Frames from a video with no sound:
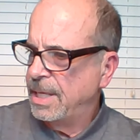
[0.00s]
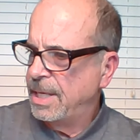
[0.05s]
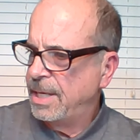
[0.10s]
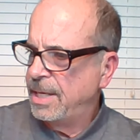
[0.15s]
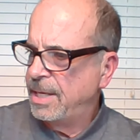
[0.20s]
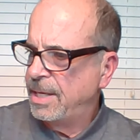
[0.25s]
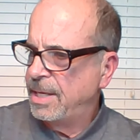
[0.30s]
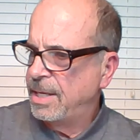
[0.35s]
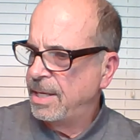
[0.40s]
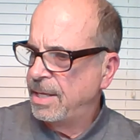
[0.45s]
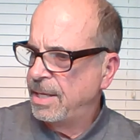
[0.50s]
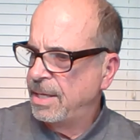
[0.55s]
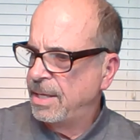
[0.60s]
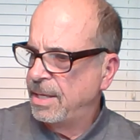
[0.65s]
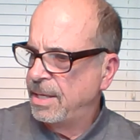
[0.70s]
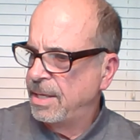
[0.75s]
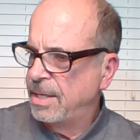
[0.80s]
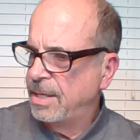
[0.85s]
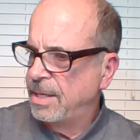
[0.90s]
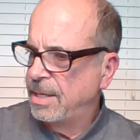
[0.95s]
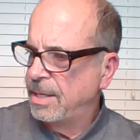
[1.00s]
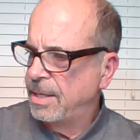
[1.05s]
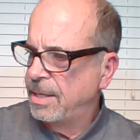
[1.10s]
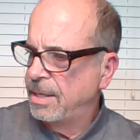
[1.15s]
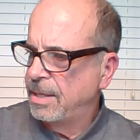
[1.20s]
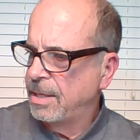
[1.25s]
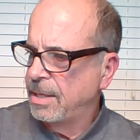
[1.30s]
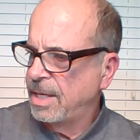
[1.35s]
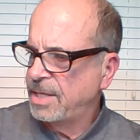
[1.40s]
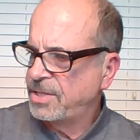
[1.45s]

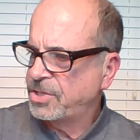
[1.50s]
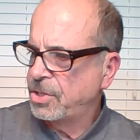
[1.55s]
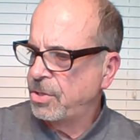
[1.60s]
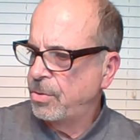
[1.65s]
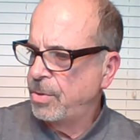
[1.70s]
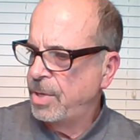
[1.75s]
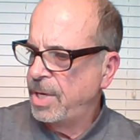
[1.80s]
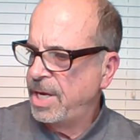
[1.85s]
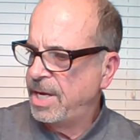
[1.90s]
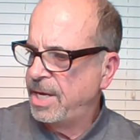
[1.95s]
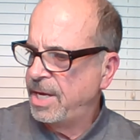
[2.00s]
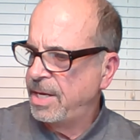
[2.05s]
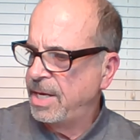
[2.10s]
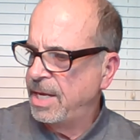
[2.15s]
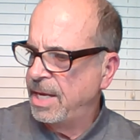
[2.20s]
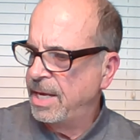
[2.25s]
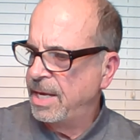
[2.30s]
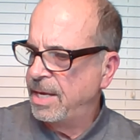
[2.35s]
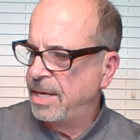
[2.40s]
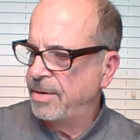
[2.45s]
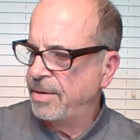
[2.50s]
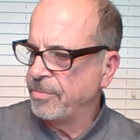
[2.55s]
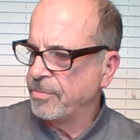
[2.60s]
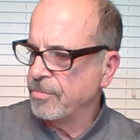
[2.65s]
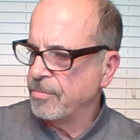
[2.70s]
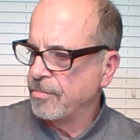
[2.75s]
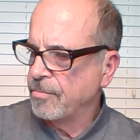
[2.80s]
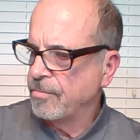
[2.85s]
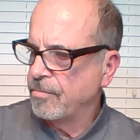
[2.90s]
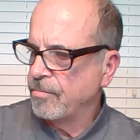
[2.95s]
And let's go ahead
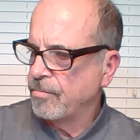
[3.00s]
and